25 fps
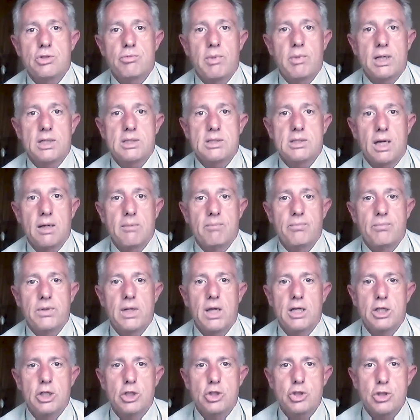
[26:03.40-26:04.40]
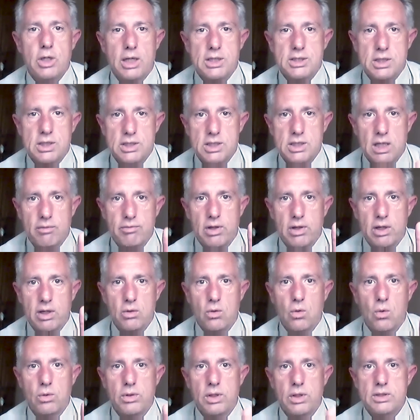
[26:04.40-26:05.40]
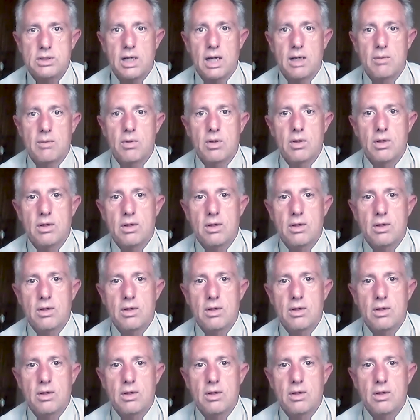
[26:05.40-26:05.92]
use of my time? And you should ask yourself that all the time.